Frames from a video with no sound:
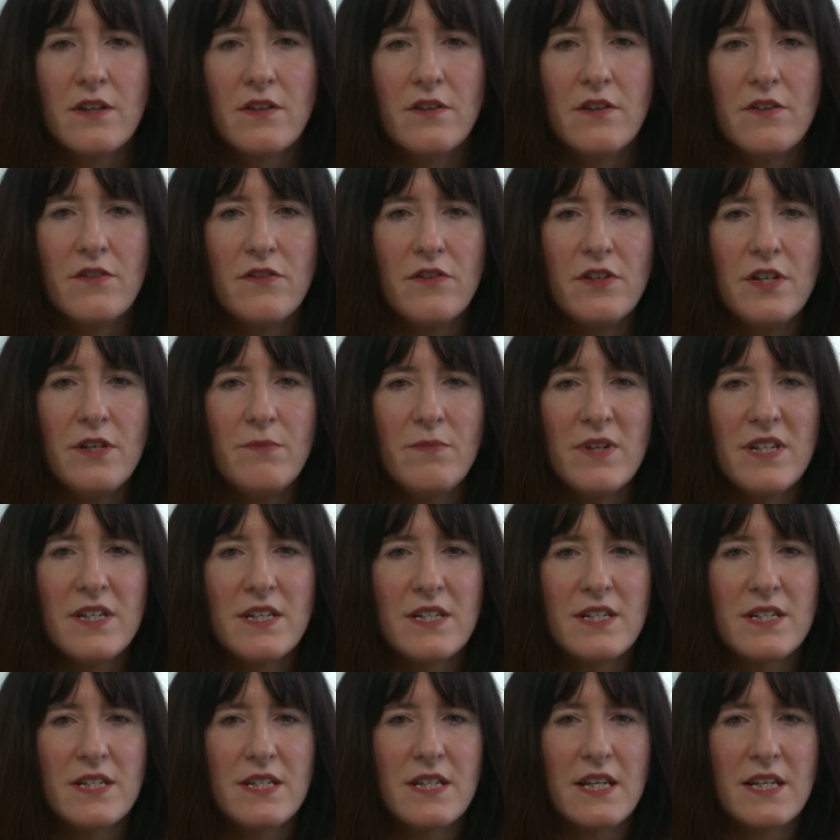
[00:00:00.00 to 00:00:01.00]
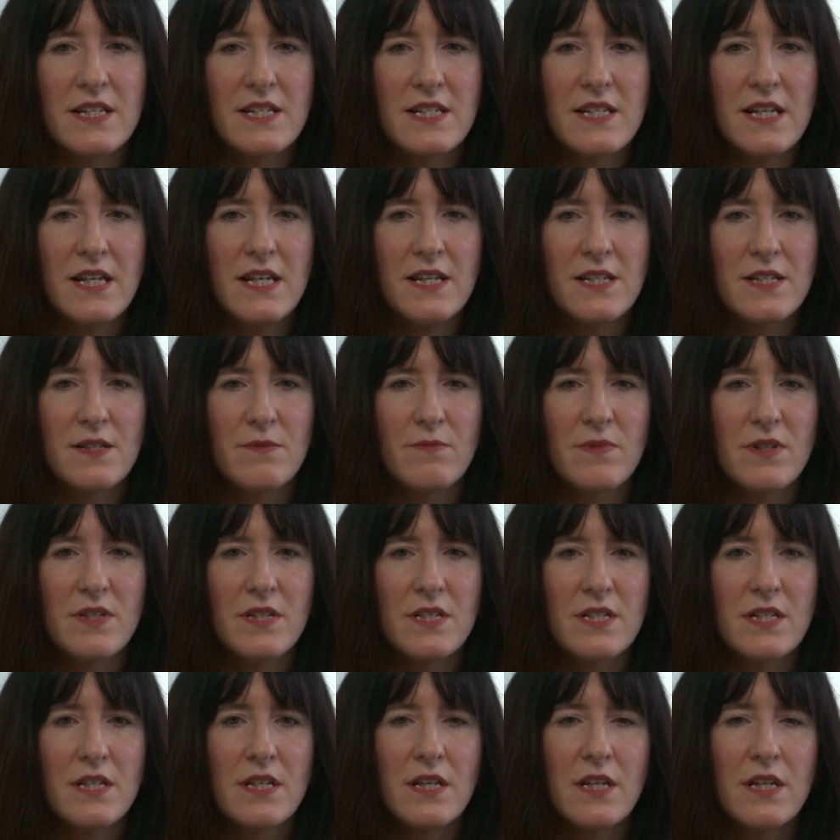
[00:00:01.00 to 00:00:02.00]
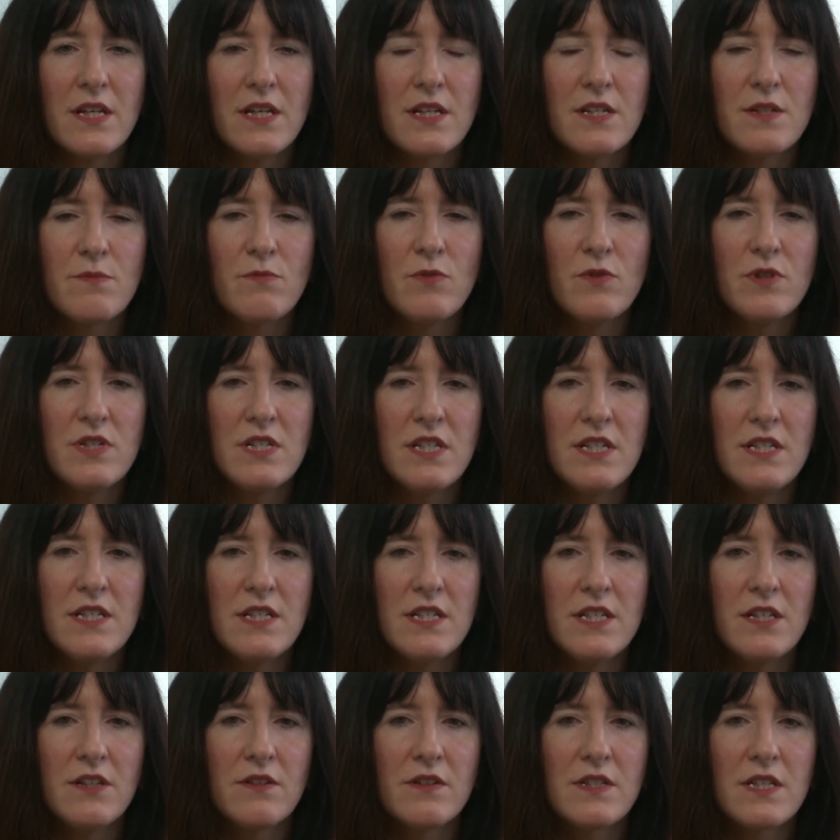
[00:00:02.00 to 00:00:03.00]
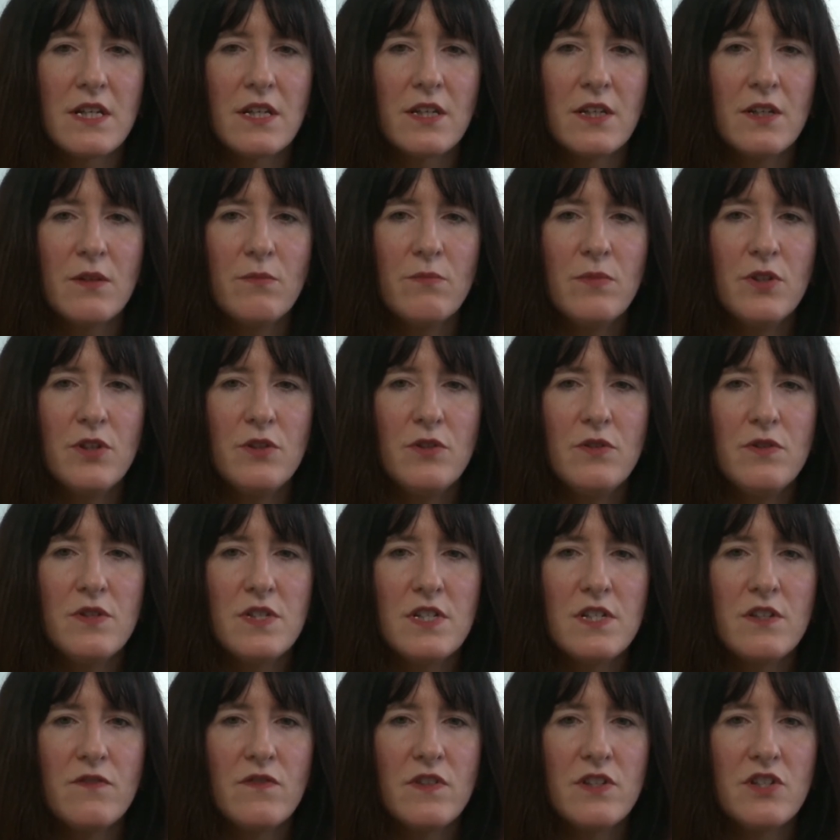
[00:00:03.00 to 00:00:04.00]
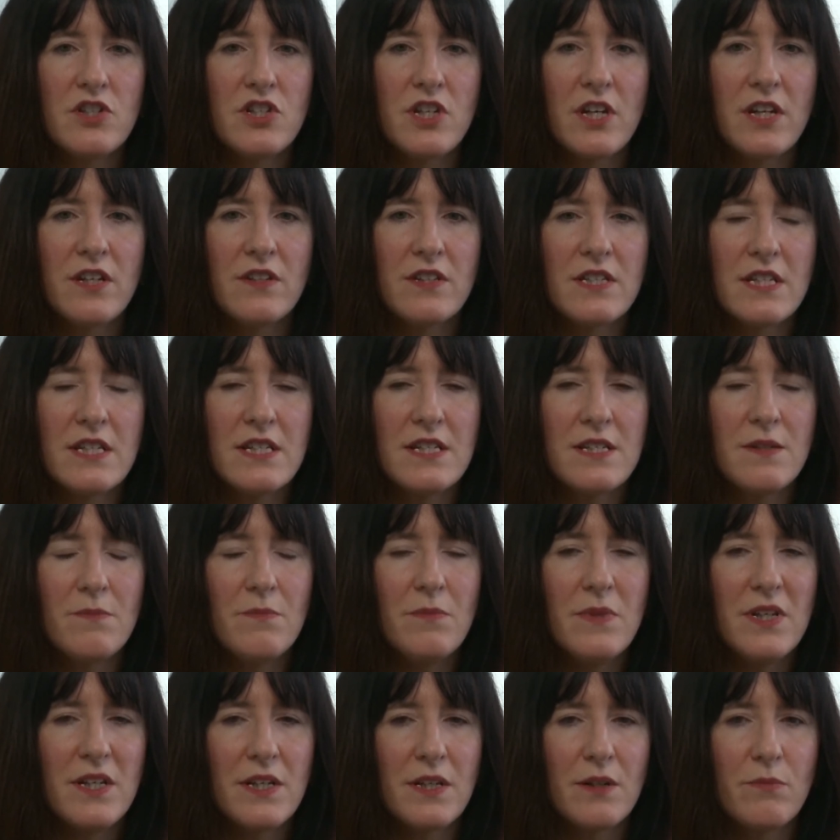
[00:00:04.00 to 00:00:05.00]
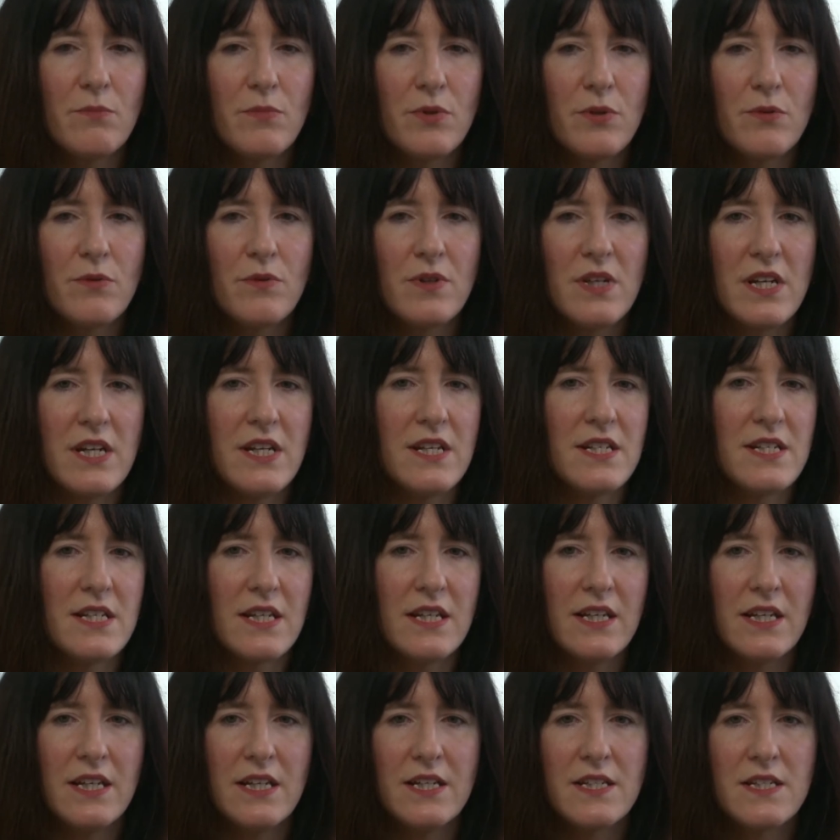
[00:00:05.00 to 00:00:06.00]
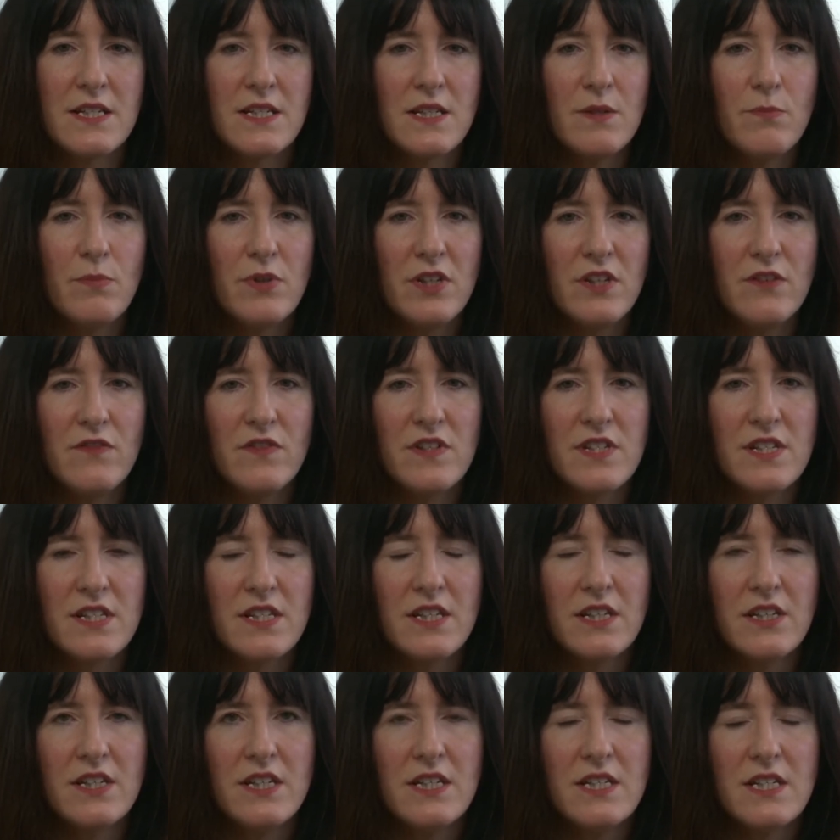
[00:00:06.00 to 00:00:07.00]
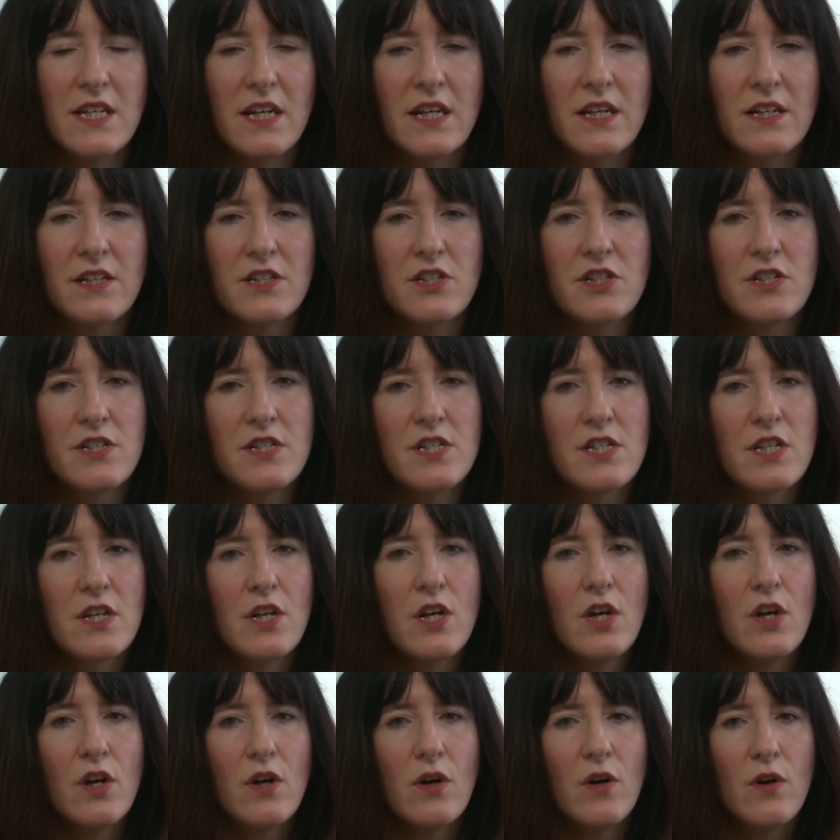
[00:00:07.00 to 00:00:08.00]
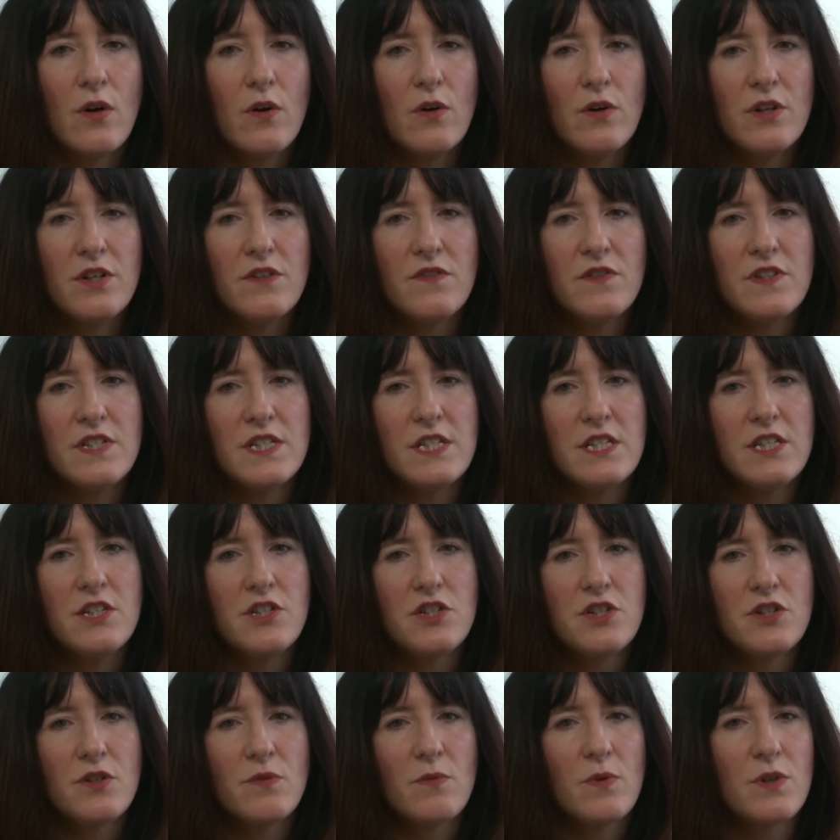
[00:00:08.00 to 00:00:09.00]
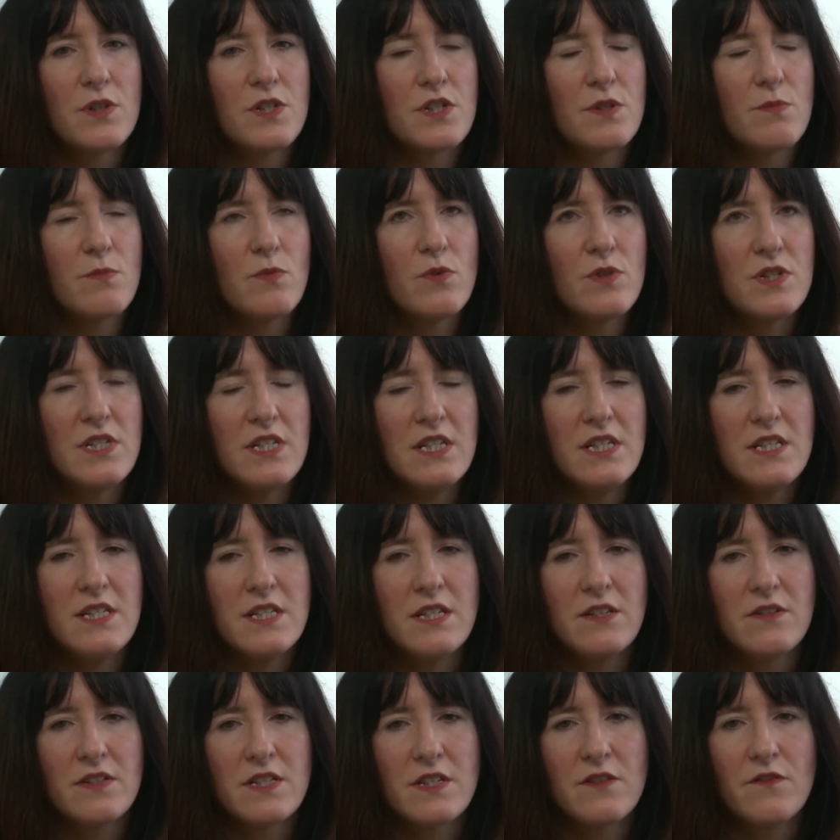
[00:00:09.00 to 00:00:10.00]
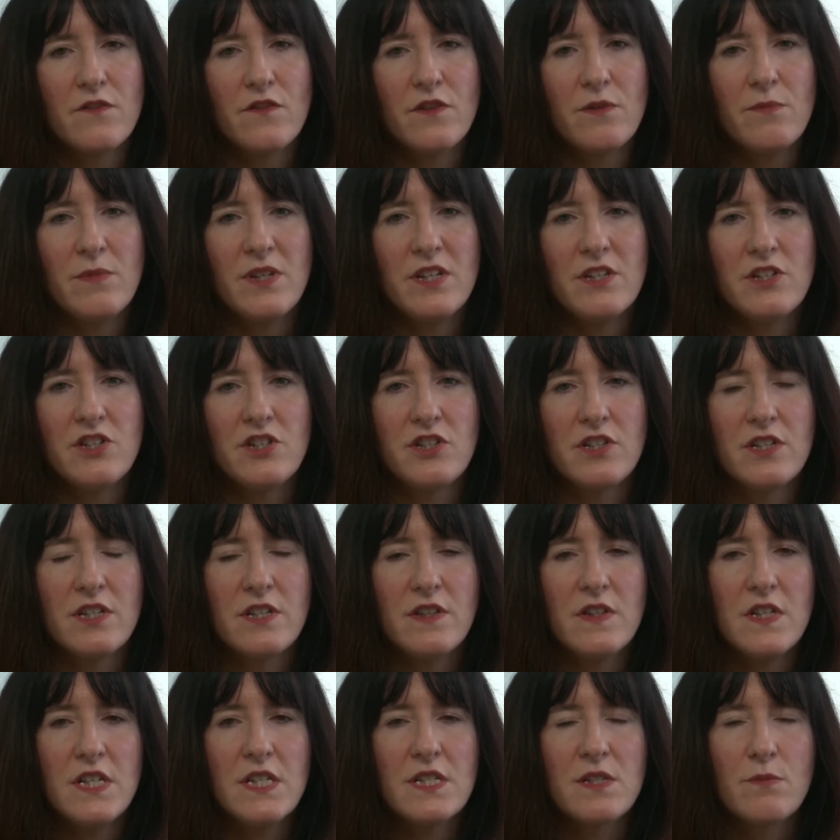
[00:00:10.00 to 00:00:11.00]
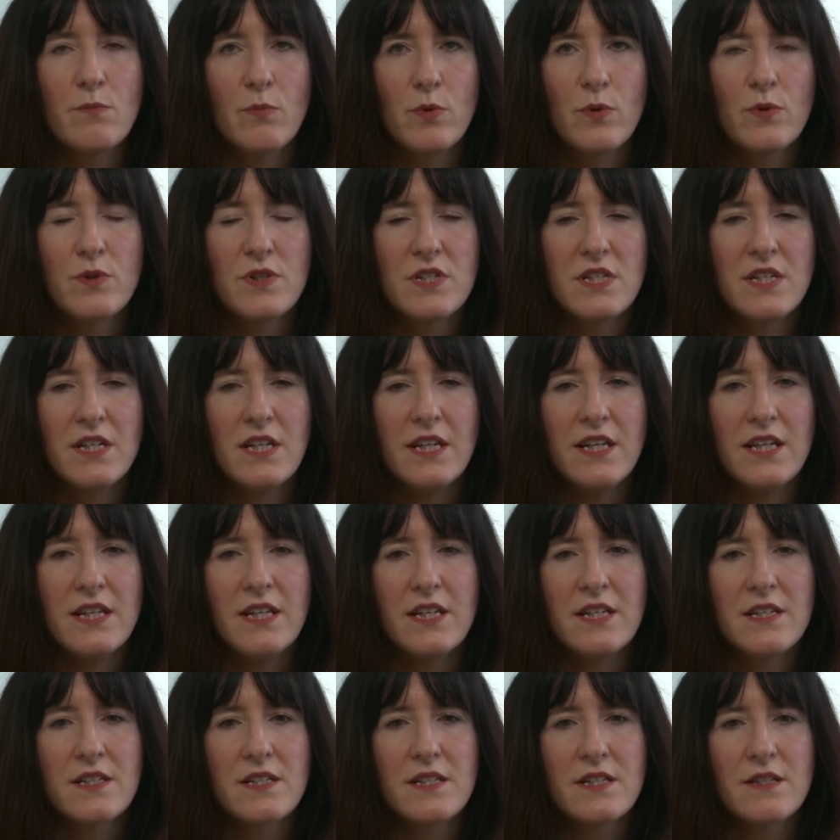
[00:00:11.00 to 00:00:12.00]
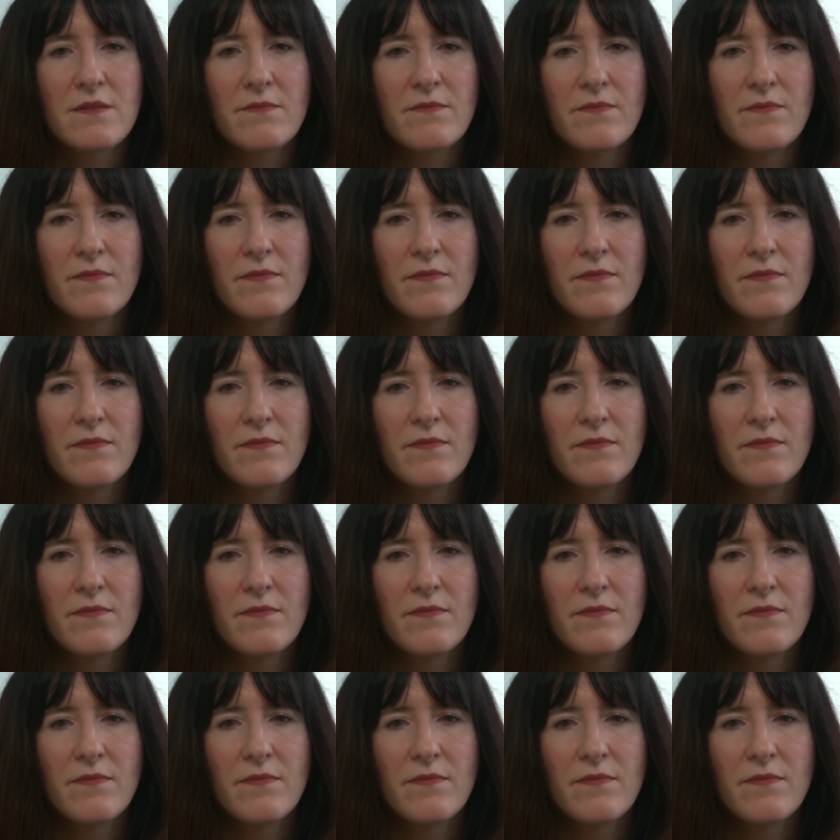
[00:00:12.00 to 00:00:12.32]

The 3-minute assessment is more detailed and can be used if the child isn't making progress against the previously agreed actions or if the teacher wants more detailed information in these important areas.